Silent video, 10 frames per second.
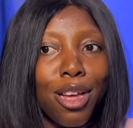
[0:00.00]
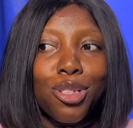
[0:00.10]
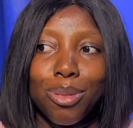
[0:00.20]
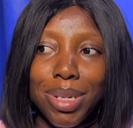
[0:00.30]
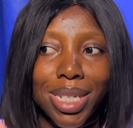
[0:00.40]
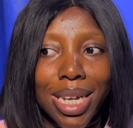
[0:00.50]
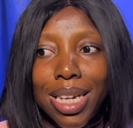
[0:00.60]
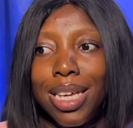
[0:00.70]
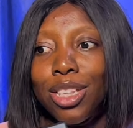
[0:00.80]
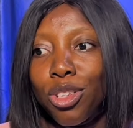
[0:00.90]
So
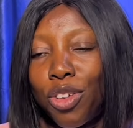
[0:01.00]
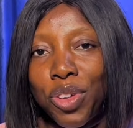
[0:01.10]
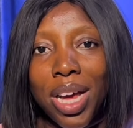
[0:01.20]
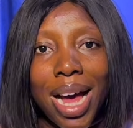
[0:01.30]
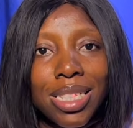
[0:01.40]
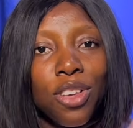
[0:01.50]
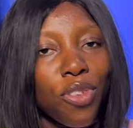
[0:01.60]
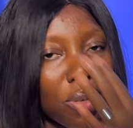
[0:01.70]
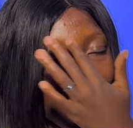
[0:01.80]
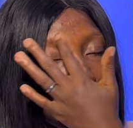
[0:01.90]
basically, those of you that are asking for
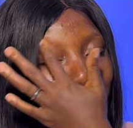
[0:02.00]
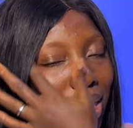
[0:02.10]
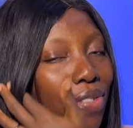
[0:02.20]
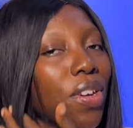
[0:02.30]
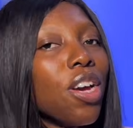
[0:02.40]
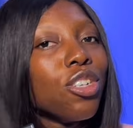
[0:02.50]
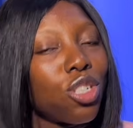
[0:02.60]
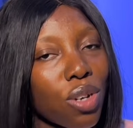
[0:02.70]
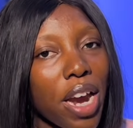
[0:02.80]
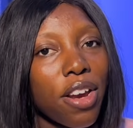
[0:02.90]
alternative,
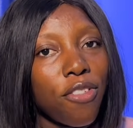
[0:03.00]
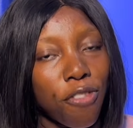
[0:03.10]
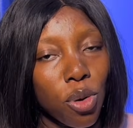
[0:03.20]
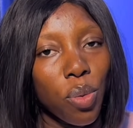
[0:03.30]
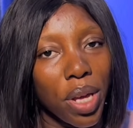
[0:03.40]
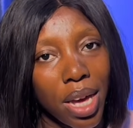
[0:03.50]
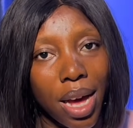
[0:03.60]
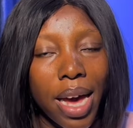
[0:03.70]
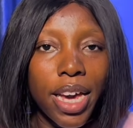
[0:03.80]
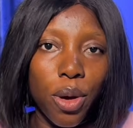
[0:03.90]
try Flow
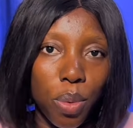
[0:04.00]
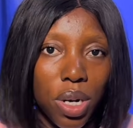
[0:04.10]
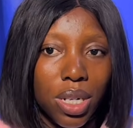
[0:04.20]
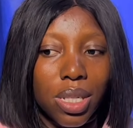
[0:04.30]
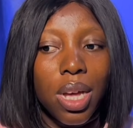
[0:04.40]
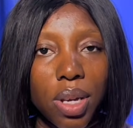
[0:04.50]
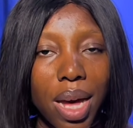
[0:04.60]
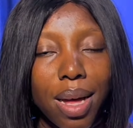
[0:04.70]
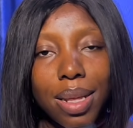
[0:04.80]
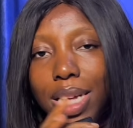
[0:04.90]
AI. It works.
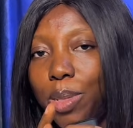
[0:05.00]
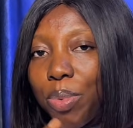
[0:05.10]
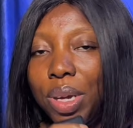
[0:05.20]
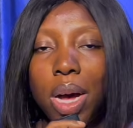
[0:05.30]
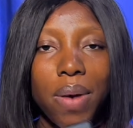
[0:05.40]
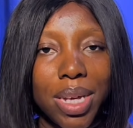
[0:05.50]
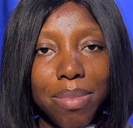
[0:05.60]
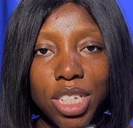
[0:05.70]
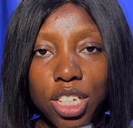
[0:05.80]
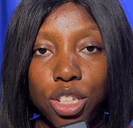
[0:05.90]
Yeah, let's bring our
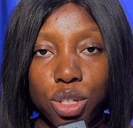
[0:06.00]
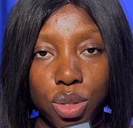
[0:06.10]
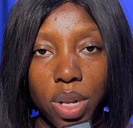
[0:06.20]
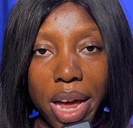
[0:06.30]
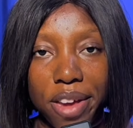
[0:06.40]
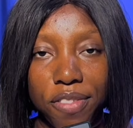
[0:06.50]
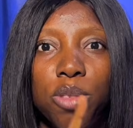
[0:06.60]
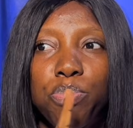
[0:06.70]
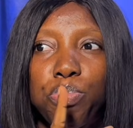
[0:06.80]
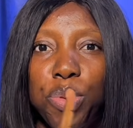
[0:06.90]
images to
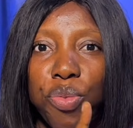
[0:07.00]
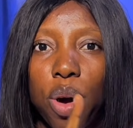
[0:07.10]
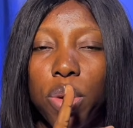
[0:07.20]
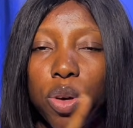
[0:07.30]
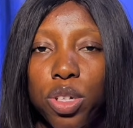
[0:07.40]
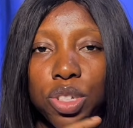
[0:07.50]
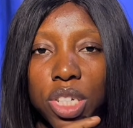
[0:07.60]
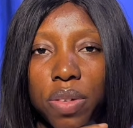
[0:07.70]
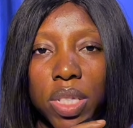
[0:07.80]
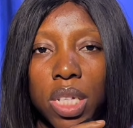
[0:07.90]
life. Before we go into
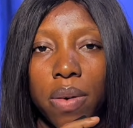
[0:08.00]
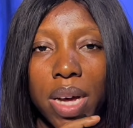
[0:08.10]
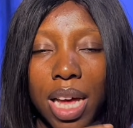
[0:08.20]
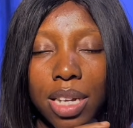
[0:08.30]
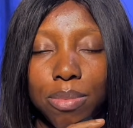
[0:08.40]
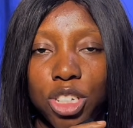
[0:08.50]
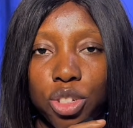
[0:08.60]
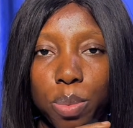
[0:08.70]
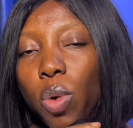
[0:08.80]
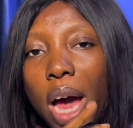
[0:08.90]
generating our
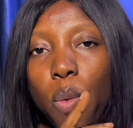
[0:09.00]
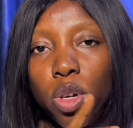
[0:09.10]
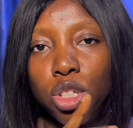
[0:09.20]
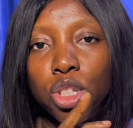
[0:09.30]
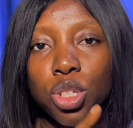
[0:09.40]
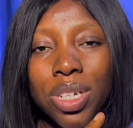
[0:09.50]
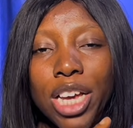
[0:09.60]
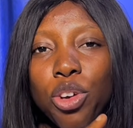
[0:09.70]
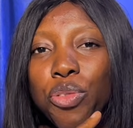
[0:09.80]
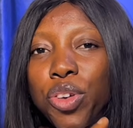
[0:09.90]
animation, I want you to know
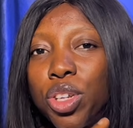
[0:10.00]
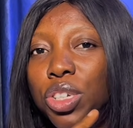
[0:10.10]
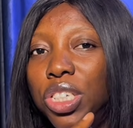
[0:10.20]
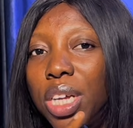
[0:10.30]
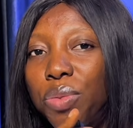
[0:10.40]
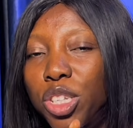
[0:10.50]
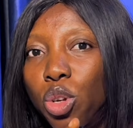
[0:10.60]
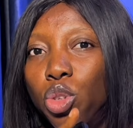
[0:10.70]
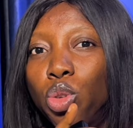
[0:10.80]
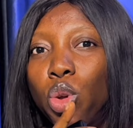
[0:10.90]
that your video
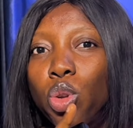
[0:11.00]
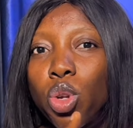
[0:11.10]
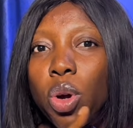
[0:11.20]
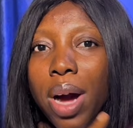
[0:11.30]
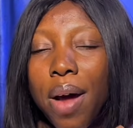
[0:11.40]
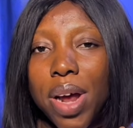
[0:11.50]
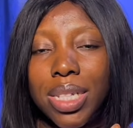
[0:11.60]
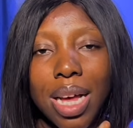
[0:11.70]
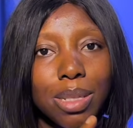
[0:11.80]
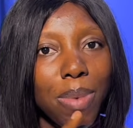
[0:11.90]
generator do not know your
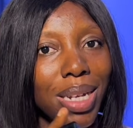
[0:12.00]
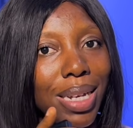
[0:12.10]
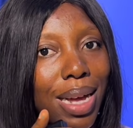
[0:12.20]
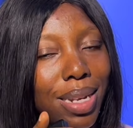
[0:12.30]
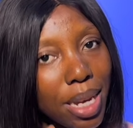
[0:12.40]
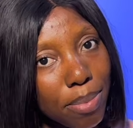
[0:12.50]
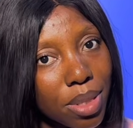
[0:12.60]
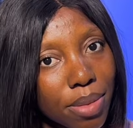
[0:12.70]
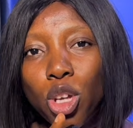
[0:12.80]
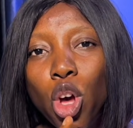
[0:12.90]
characters by their
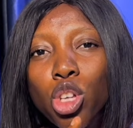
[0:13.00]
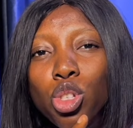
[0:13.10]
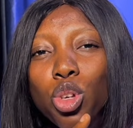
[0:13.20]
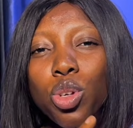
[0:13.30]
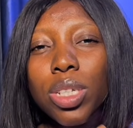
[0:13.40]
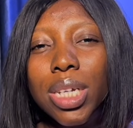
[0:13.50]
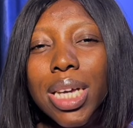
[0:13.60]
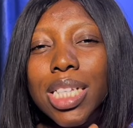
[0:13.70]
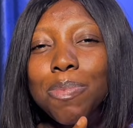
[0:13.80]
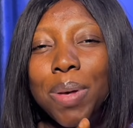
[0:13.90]
names. So you
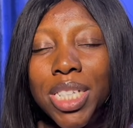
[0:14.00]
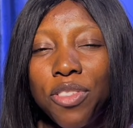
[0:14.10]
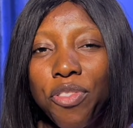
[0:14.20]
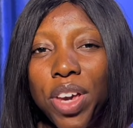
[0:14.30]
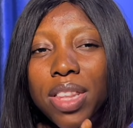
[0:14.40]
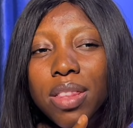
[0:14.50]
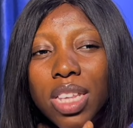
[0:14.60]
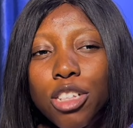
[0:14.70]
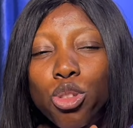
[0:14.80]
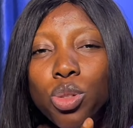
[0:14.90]
need a specific
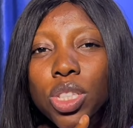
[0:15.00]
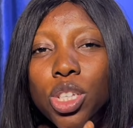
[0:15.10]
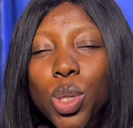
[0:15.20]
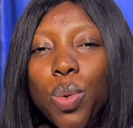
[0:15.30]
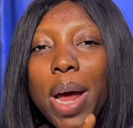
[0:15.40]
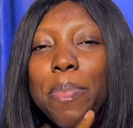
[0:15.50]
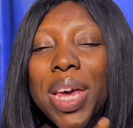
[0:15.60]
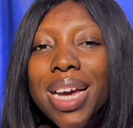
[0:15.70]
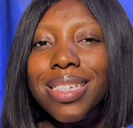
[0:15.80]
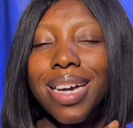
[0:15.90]
thing to describe
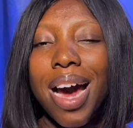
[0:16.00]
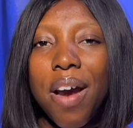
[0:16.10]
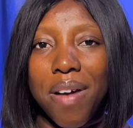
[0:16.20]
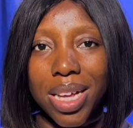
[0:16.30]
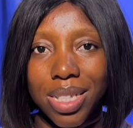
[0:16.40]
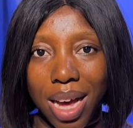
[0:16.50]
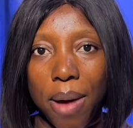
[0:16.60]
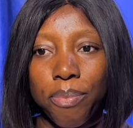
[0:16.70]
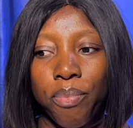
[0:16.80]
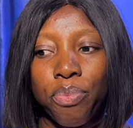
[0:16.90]
each
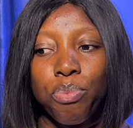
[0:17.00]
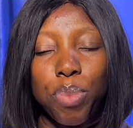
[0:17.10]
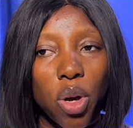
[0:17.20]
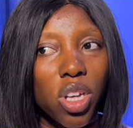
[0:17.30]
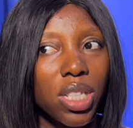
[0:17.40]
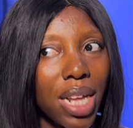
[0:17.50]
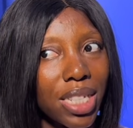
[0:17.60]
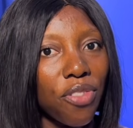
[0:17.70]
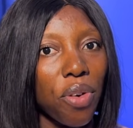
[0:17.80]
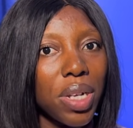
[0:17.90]
character. Because
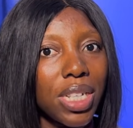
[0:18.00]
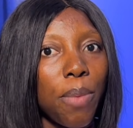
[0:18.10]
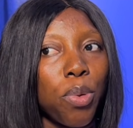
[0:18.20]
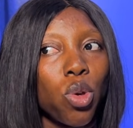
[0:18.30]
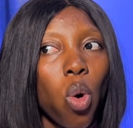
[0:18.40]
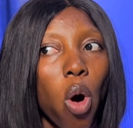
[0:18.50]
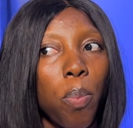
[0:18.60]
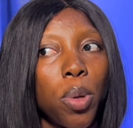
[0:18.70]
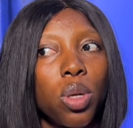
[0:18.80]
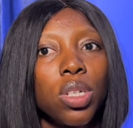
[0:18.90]
let's say, for example, you
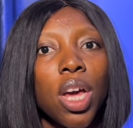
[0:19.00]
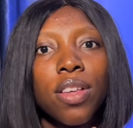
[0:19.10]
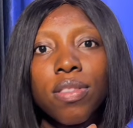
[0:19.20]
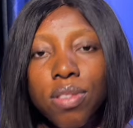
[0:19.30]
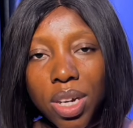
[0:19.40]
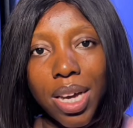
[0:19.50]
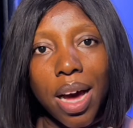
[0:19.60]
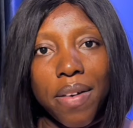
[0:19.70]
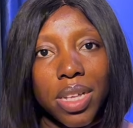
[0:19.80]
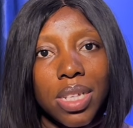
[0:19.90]
upload 3
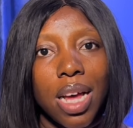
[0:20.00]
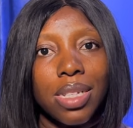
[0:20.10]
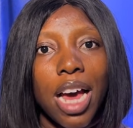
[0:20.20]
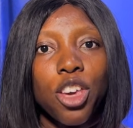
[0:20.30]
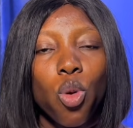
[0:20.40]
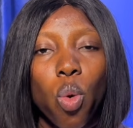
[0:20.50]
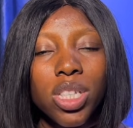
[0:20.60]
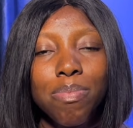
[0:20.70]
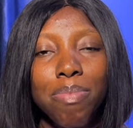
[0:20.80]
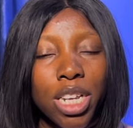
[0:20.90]
characters and you
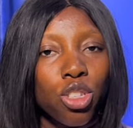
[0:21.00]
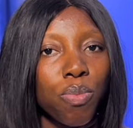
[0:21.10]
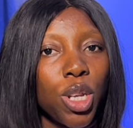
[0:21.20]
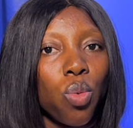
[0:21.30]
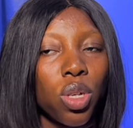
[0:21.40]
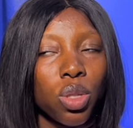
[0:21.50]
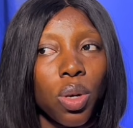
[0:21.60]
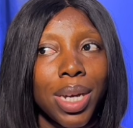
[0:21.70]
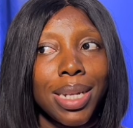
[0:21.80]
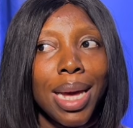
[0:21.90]
want to be the one
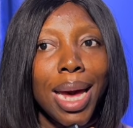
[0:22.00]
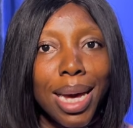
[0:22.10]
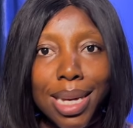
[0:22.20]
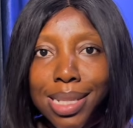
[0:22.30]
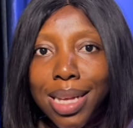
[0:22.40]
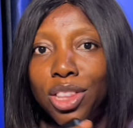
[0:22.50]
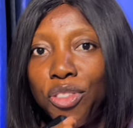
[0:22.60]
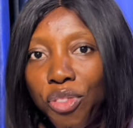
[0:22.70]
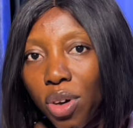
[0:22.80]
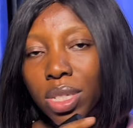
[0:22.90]
talking. Instead, the
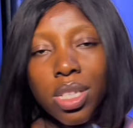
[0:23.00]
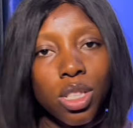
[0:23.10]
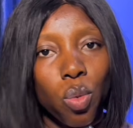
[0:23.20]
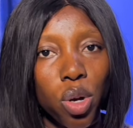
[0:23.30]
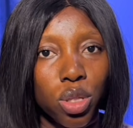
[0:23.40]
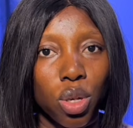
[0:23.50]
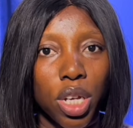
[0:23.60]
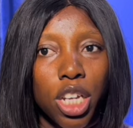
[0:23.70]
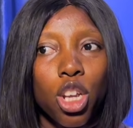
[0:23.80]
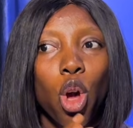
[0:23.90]
fox is the one
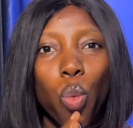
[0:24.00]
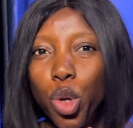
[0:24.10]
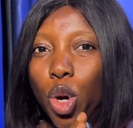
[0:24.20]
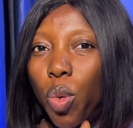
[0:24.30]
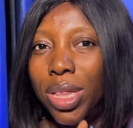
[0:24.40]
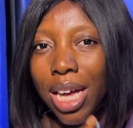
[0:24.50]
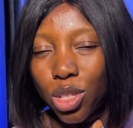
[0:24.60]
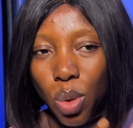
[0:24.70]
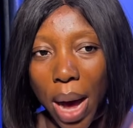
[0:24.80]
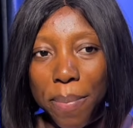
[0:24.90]
talking. We don't want that
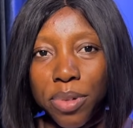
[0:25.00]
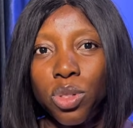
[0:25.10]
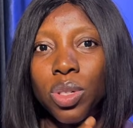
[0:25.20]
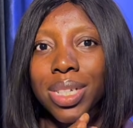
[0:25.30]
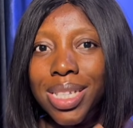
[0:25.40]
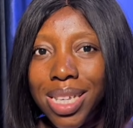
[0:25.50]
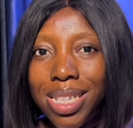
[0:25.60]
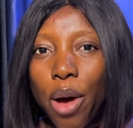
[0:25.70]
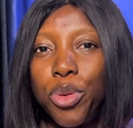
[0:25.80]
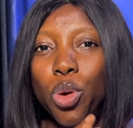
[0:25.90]
to happen. So this is
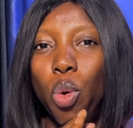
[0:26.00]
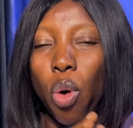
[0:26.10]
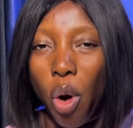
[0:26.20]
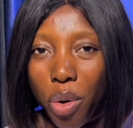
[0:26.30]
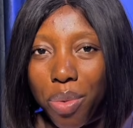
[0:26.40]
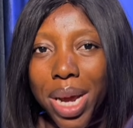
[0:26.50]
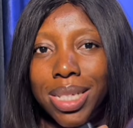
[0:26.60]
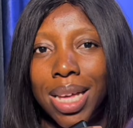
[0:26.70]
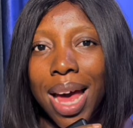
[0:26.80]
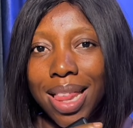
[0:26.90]
how you
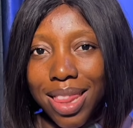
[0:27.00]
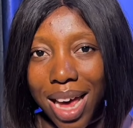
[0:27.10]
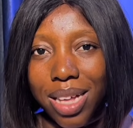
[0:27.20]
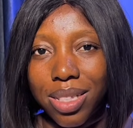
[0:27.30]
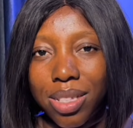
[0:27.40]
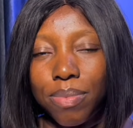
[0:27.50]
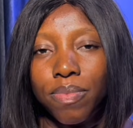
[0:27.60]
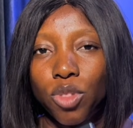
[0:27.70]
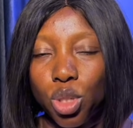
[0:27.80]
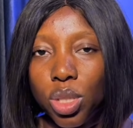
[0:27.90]
correct that
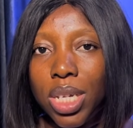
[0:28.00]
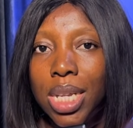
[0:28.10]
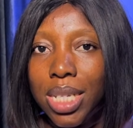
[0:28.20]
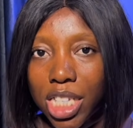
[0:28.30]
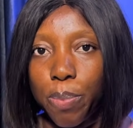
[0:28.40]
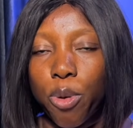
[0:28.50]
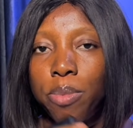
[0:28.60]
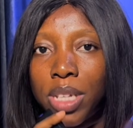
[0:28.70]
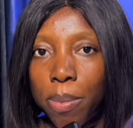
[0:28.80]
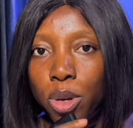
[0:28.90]
using these
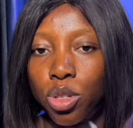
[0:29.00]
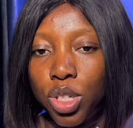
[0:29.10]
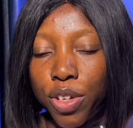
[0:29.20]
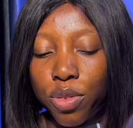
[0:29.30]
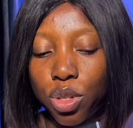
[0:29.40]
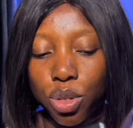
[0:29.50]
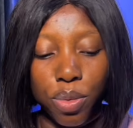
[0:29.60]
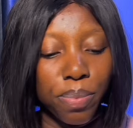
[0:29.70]
prompts I'm going to give to you.